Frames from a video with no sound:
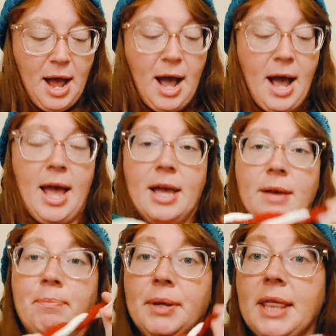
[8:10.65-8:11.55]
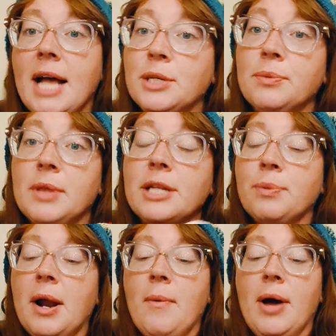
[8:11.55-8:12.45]
But that's
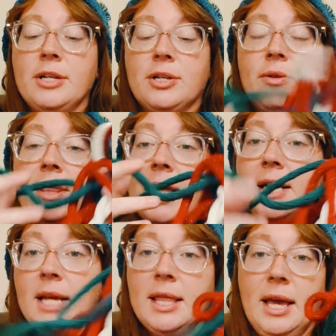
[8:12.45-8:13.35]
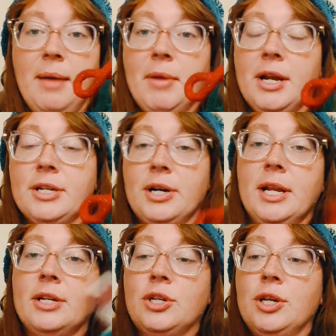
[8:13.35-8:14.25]
what I wanted. So this, I think I'm going to
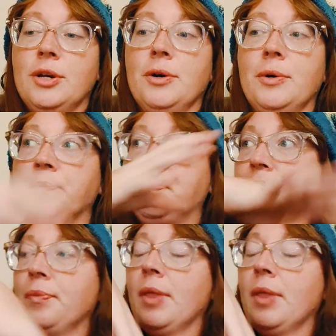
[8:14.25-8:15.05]
turn into